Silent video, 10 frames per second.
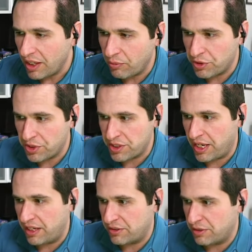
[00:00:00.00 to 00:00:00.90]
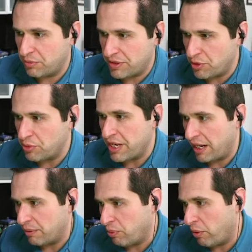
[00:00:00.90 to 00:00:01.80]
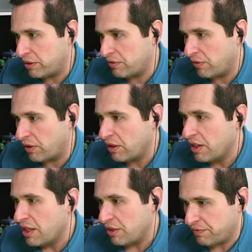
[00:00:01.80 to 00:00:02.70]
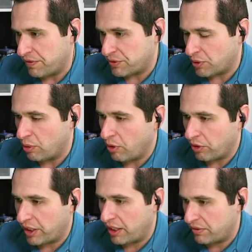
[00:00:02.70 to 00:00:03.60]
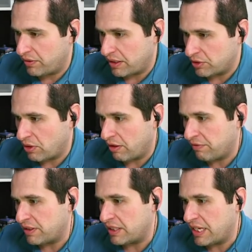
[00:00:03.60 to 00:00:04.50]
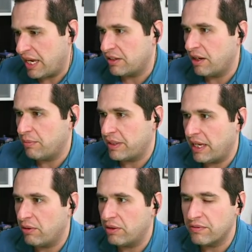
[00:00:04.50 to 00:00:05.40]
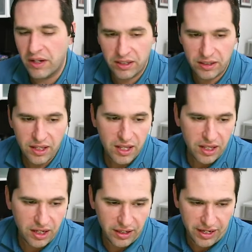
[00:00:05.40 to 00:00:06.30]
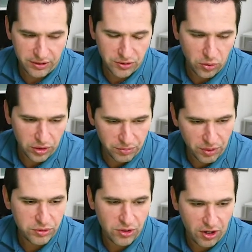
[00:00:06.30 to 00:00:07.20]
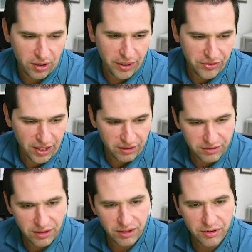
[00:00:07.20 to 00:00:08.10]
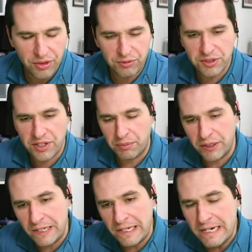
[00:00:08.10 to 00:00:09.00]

And we're just getting some new data points for the physical market as things softened again coming out of Angola, but we'll talk about that in the third segment.